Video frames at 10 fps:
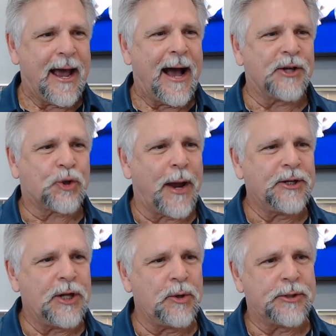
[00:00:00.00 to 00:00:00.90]
I was trying
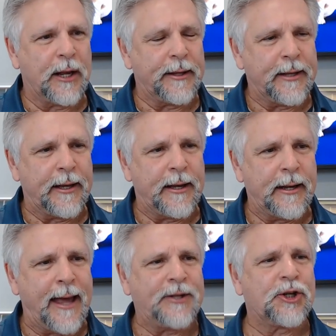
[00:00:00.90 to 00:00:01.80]
to use the, the
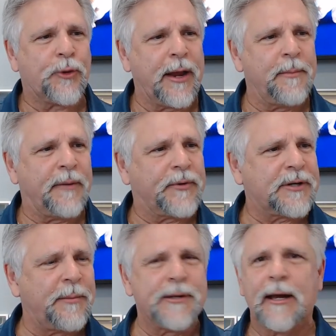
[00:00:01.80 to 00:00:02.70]
Lightstream, but for
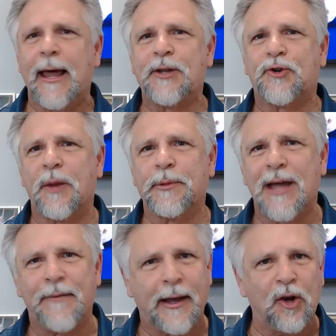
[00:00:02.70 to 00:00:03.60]
some reason Lightstream was
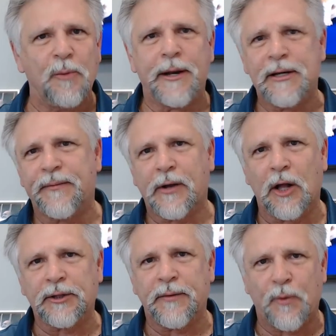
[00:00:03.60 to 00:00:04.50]
having a little bit of
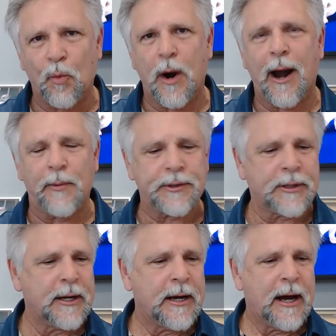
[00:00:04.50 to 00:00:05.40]
difficulty from where I was
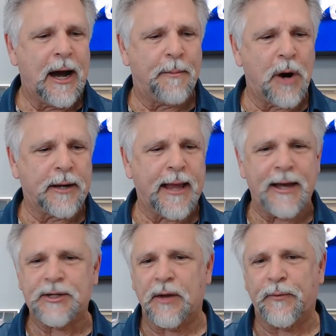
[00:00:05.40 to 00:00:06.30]
uh,
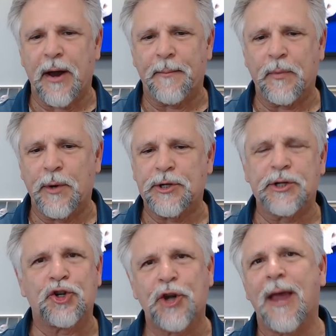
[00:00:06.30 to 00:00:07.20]
broadcasting from, which is
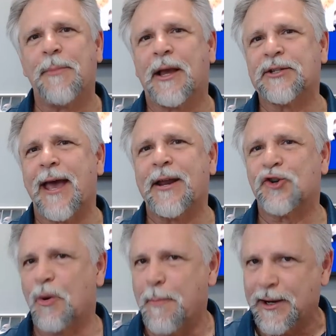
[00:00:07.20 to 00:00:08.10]
a shame because I had a
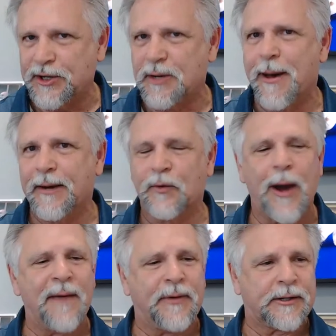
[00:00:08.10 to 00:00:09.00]
tremendous amount of
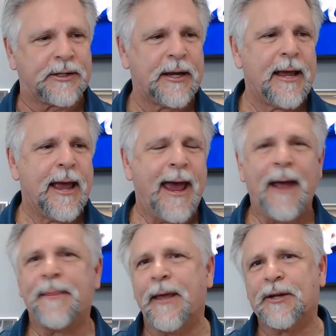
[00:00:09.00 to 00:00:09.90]
graphics
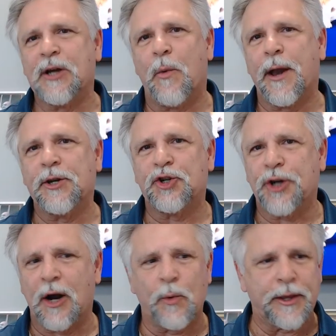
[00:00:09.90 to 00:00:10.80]
and things I wanted to
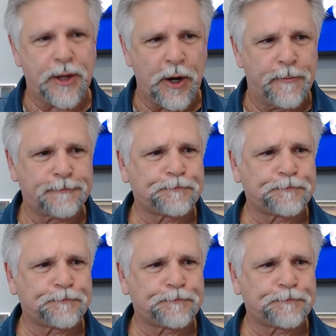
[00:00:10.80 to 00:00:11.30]
share with you.